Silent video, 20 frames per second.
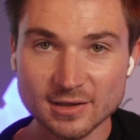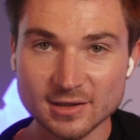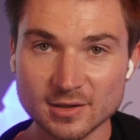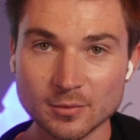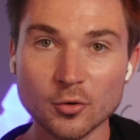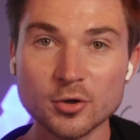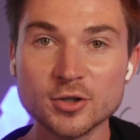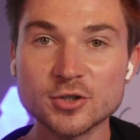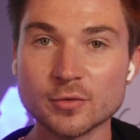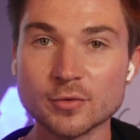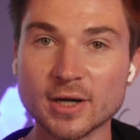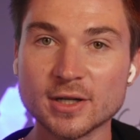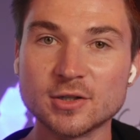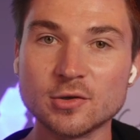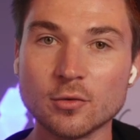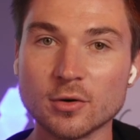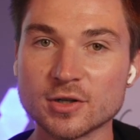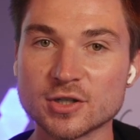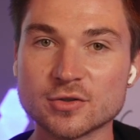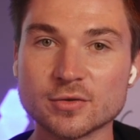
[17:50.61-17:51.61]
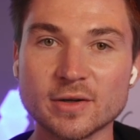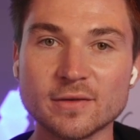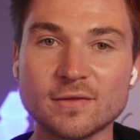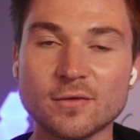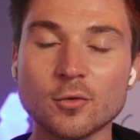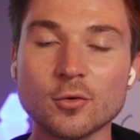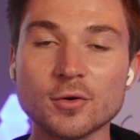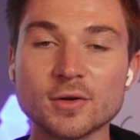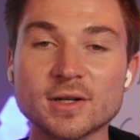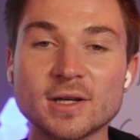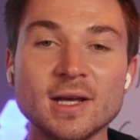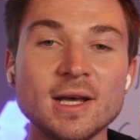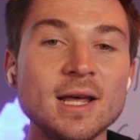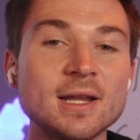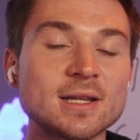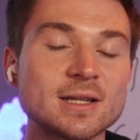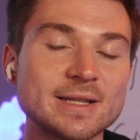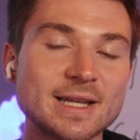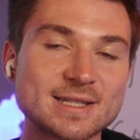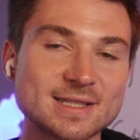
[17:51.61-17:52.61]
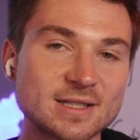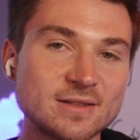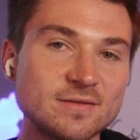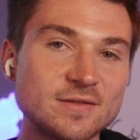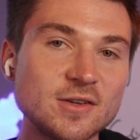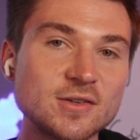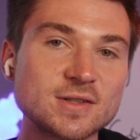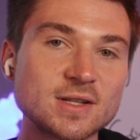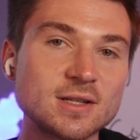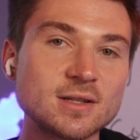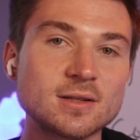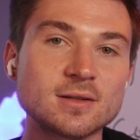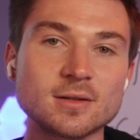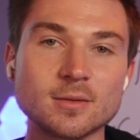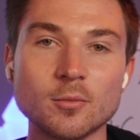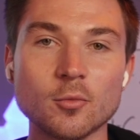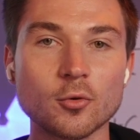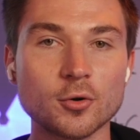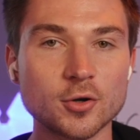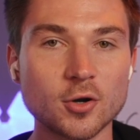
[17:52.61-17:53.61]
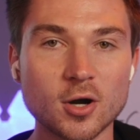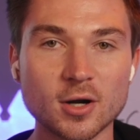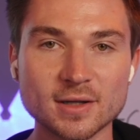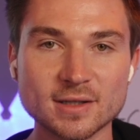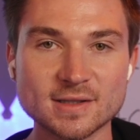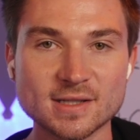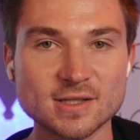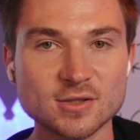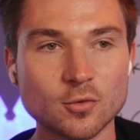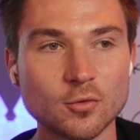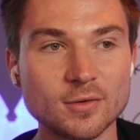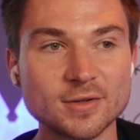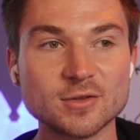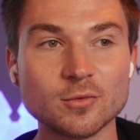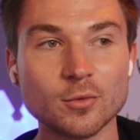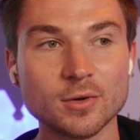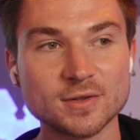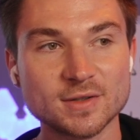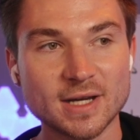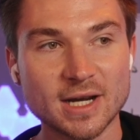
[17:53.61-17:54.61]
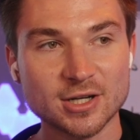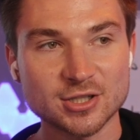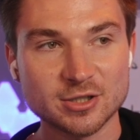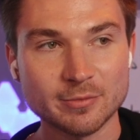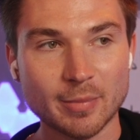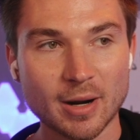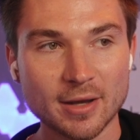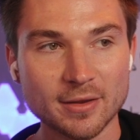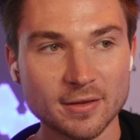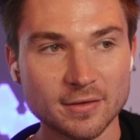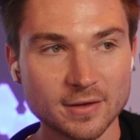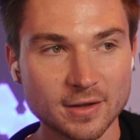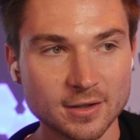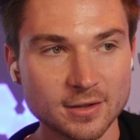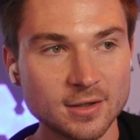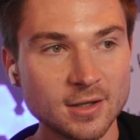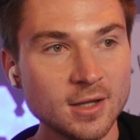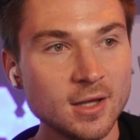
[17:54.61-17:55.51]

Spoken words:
The more direct you are and straightforward, the less confusing, the more your audience is going to want to actually buy the thing.